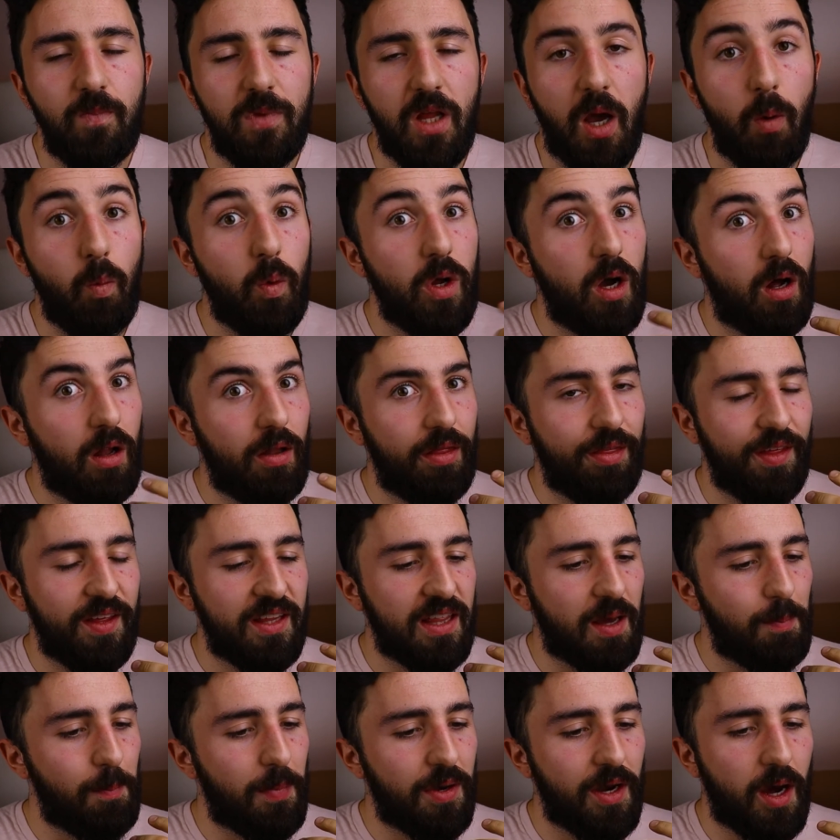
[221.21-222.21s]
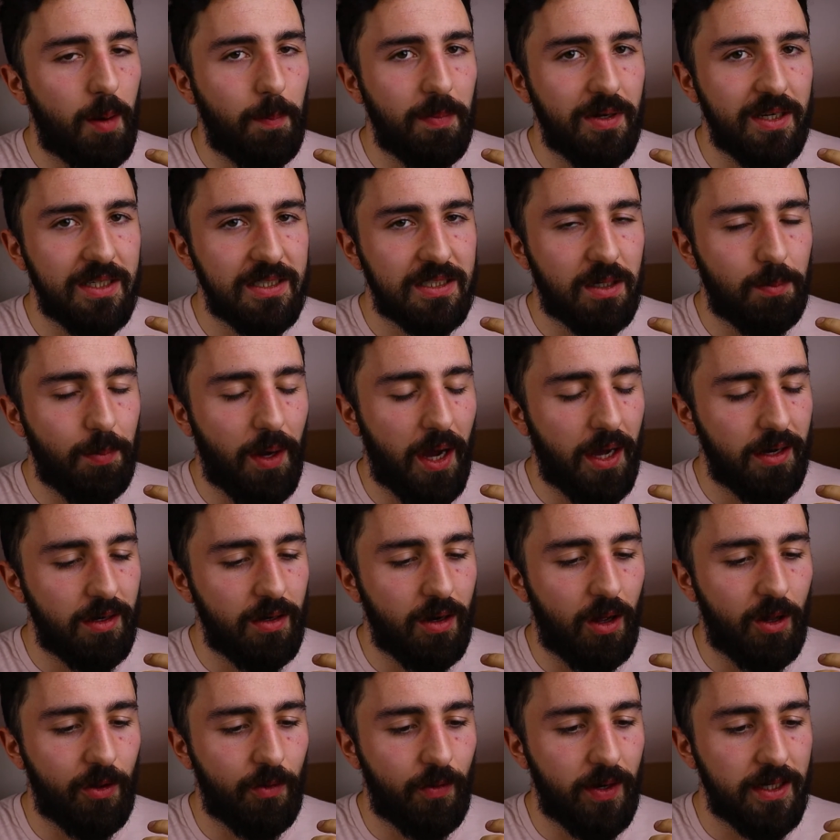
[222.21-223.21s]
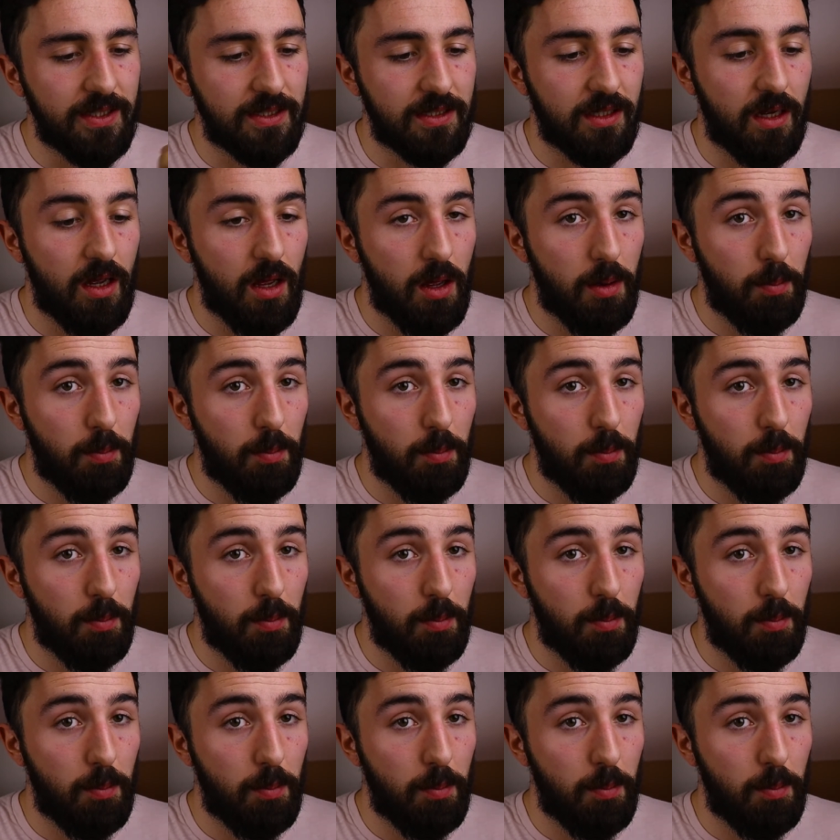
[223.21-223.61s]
And we all think that monopolies are bad and all the rest.